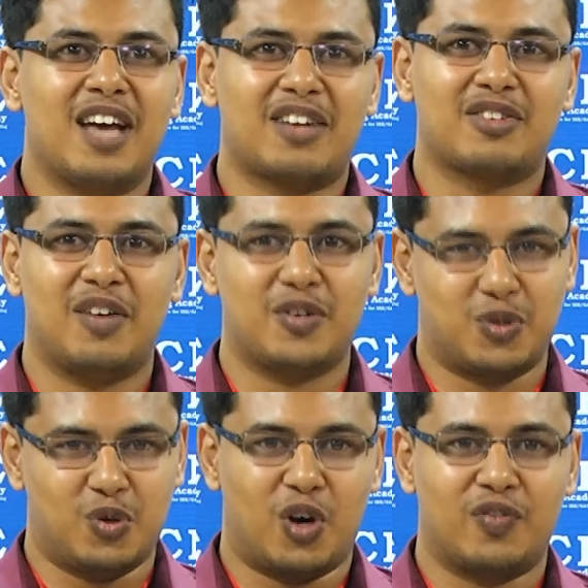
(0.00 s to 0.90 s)
actually I was
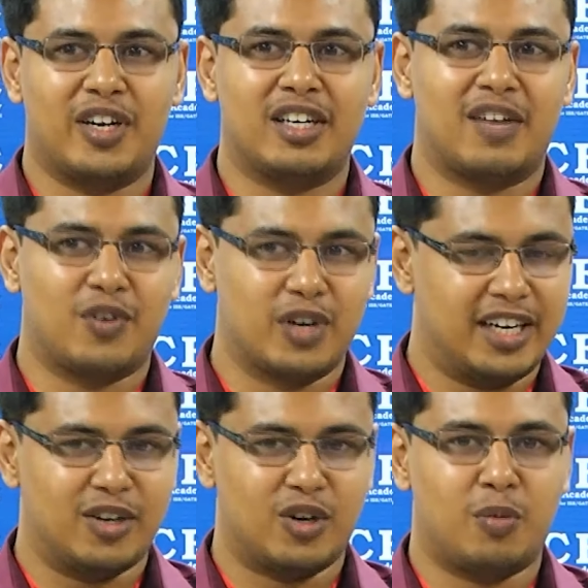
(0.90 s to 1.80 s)
so confident that I would
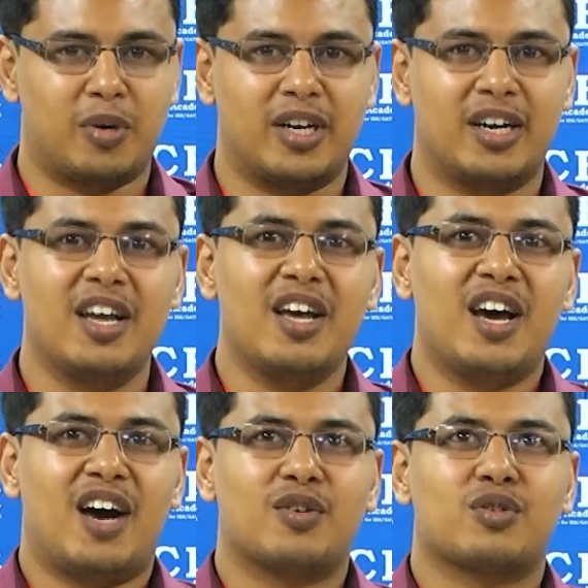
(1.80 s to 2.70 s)
get in top 100
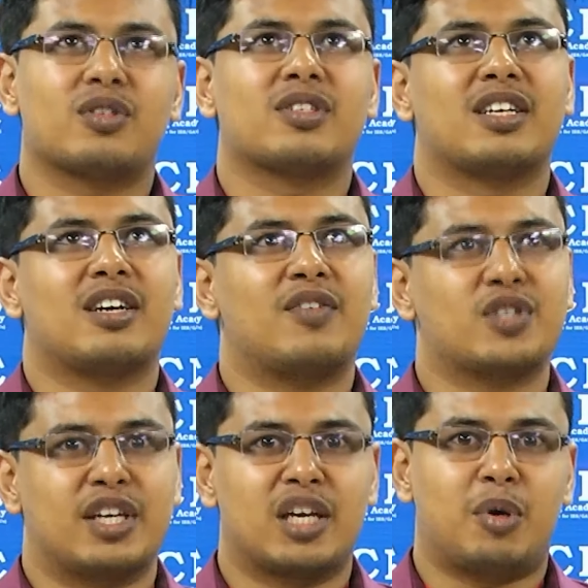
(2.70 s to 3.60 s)
I was I
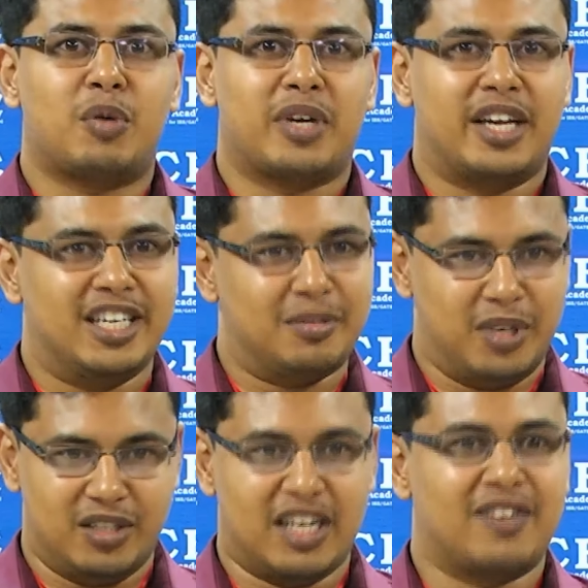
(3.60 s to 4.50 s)
was thinking about my gate
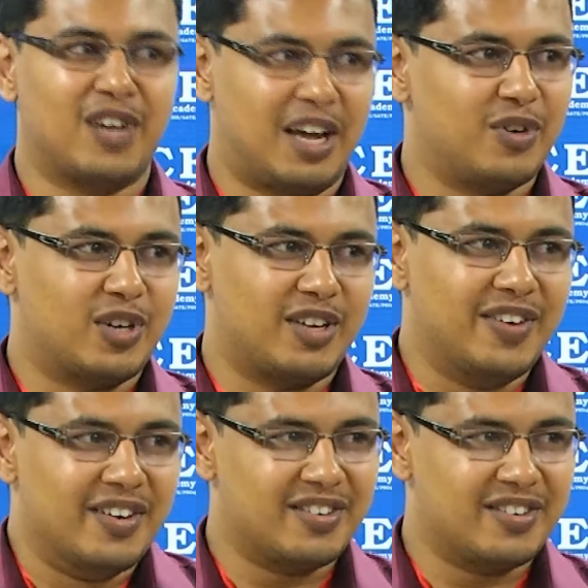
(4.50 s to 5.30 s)
speech that all I would give